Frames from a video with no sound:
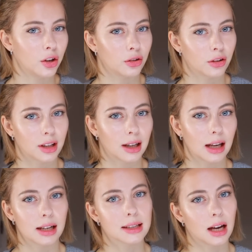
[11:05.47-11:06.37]
not the
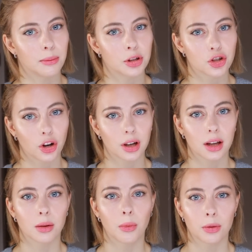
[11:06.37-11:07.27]
colors I'm enjoying
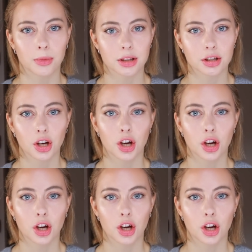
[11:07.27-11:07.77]
at the moment.